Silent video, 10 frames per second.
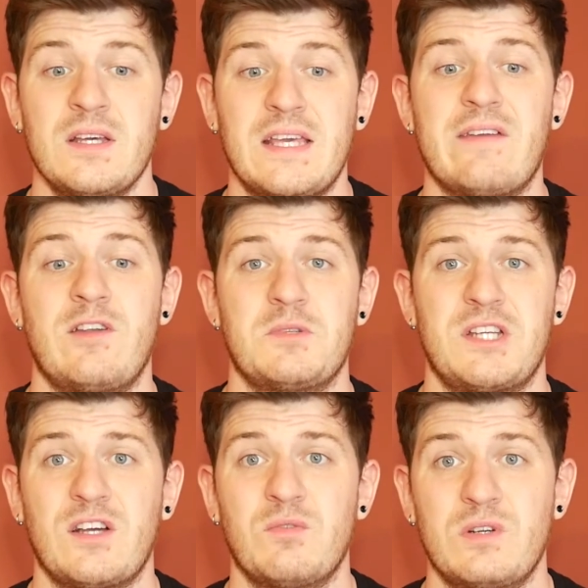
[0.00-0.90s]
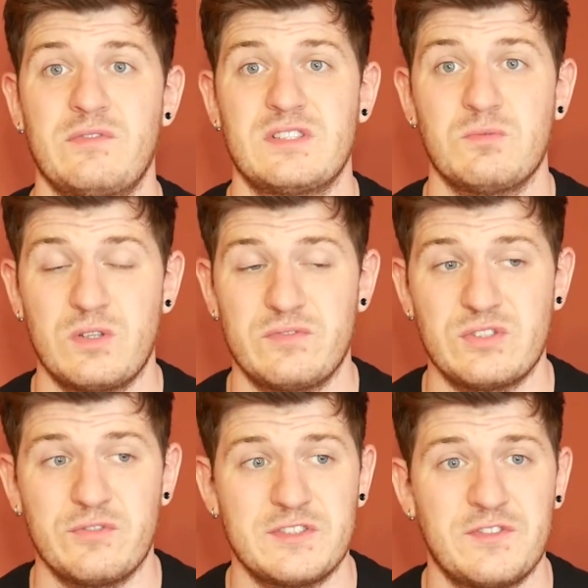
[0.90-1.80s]
gave Lomachenko one of his
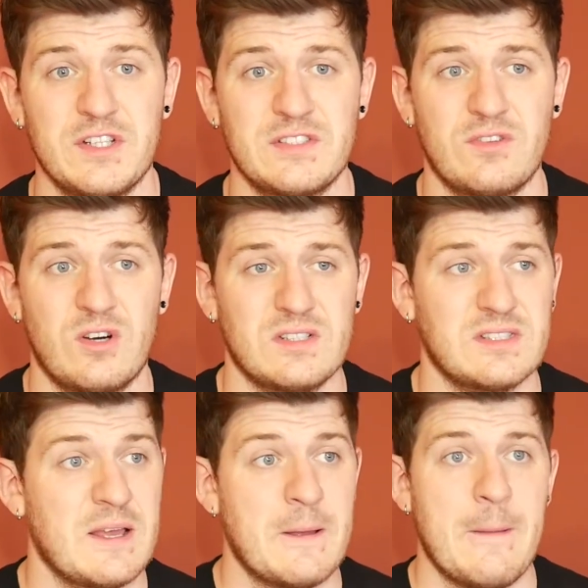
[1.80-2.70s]
toughest fights, of course.